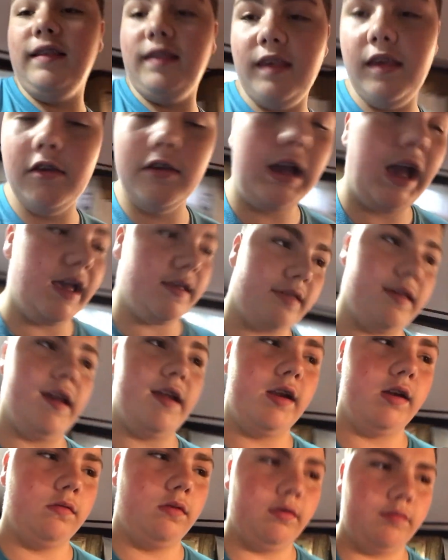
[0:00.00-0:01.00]
see you guys
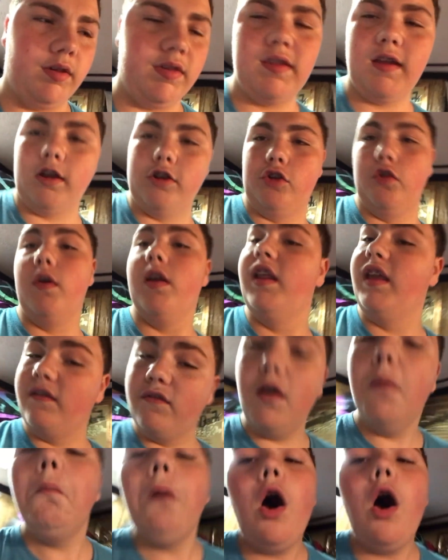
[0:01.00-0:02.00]
later when they start doing even